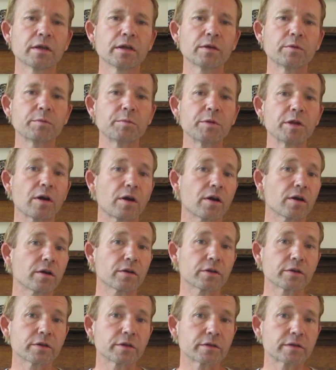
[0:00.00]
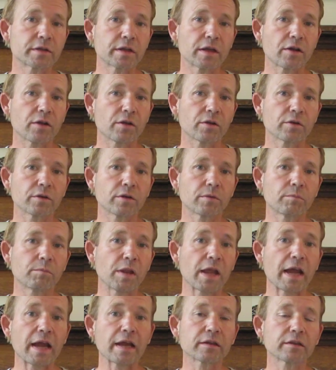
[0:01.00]
would be harder to tell a
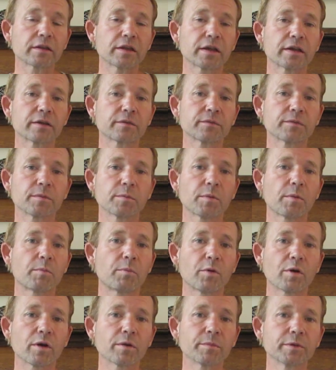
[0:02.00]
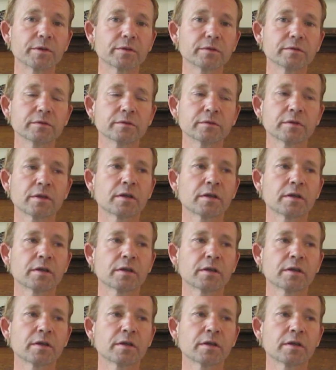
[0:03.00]
black leg from a Mormon.